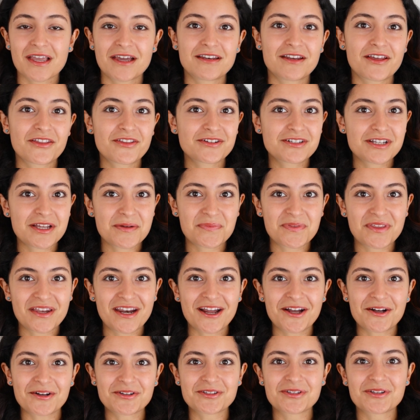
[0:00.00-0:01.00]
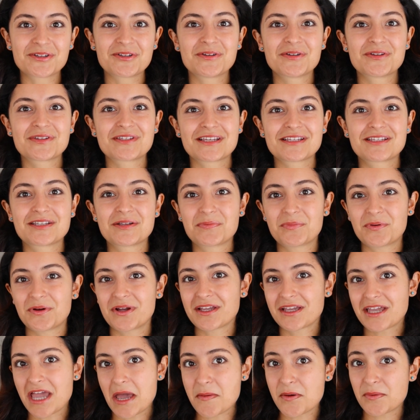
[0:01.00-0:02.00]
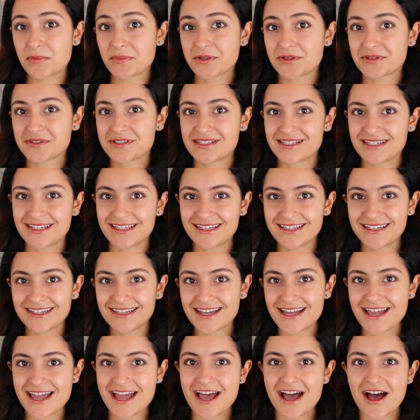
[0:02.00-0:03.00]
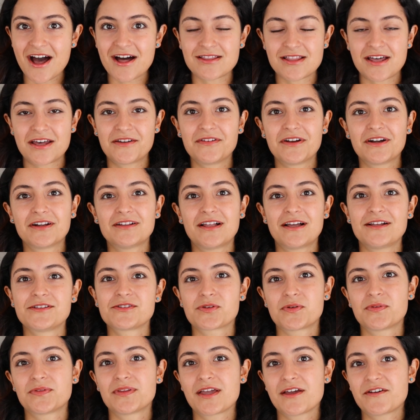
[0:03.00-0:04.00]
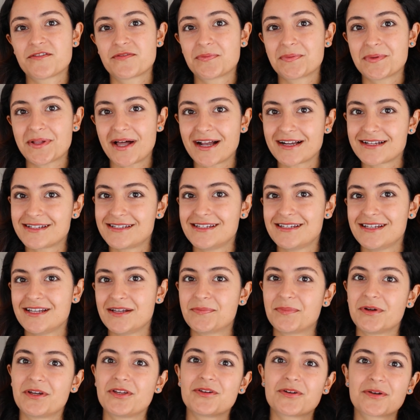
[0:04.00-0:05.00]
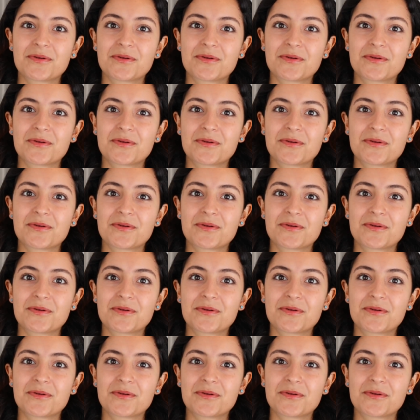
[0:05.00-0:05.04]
Another tip that I also use is to bring chamomile tea. A lot of airlines only have black tea, but you